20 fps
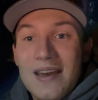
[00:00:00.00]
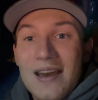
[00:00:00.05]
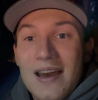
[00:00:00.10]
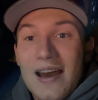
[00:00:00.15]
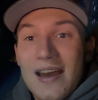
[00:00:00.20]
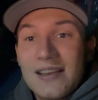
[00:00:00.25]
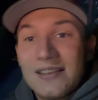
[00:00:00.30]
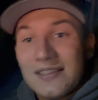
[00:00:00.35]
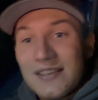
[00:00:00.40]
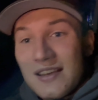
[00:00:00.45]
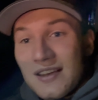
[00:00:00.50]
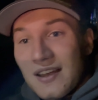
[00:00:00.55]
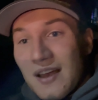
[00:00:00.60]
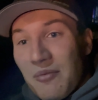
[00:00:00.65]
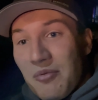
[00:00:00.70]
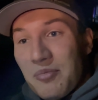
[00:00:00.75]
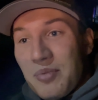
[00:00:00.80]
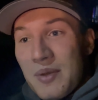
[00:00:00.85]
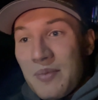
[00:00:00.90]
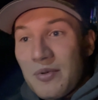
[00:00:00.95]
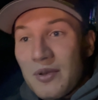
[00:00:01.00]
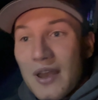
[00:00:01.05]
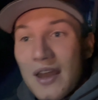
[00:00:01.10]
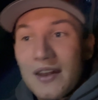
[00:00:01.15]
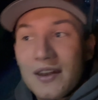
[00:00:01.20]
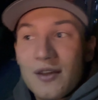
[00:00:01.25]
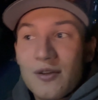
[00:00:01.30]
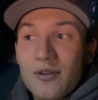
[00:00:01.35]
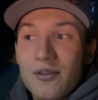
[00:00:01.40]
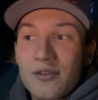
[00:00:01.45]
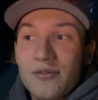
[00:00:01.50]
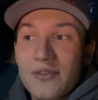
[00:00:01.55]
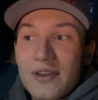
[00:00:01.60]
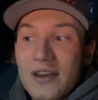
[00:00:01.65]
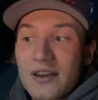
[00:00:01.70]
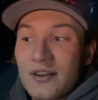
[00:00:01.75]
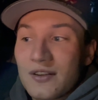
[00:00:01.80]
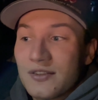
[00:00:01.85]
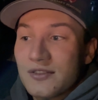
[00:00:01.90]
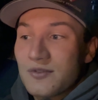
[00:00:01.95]
I see a couple people getting out of their
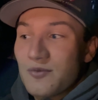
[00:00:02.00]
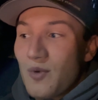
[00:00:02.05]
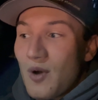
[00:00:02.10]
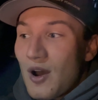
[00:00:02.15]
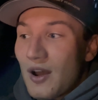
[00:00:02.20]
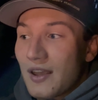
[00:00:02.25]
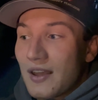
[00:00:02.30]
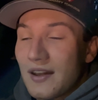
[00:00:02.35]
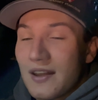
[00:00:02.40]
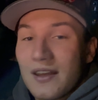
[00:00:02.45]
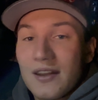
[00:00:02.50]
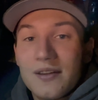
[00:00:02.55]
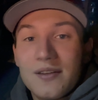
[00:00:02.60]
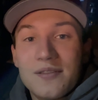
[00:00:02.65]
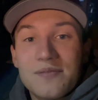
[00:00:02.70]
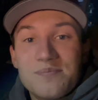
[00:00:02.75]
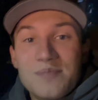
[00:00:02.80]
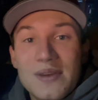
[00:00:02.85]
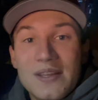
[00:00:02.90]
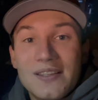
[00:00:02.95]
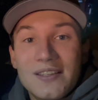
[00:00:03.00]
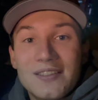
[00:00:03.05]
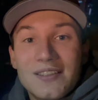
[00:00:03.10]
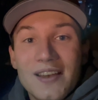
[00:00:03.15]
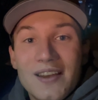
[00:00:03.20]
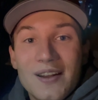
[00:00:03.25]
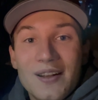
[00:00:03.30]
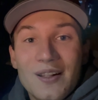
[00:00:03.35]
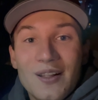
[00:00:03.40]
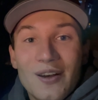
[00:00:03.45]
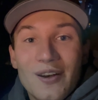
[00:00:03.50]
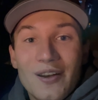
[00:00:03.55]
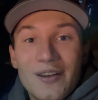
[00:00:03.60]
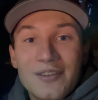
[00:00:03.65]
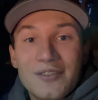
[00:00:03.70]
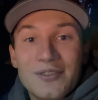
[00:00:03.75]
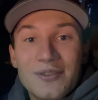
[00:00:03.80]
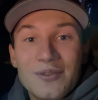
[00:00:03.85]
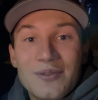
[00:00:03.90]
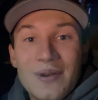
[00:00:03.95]
vehicles and walking in, means it's 8 o'clock,
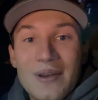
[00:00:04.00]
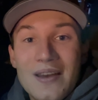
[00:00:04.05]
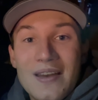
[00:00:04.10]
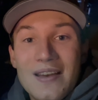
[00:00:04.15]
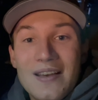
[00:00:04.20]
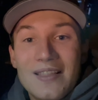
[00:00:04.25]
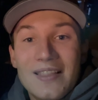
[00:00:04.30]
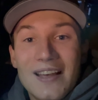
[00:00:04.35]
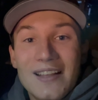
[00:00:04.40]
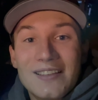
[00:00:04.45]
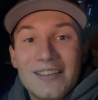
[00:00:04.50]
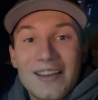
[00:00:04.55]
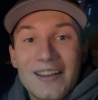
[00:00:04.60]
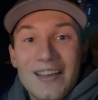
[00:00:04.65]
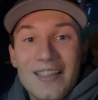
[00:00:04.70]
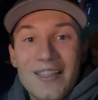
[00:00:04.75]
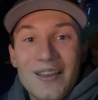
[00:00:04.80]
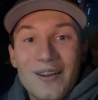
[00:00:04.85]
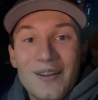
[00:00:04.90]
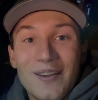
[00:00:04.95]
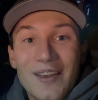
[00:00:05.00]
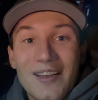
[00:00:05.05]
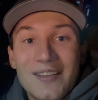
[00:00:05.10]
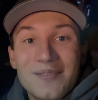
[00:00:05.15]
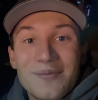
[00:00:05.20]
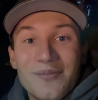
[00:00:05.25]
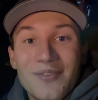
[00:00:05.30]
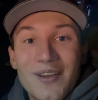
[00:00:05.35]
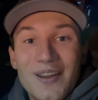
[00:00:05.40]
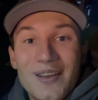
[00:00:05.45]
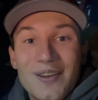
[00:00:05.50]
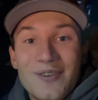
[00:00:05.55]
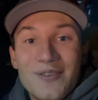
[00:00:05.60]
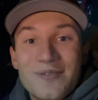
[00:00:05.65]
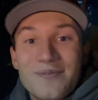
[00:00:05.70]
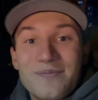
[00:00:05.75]
so let's get in there and get some video.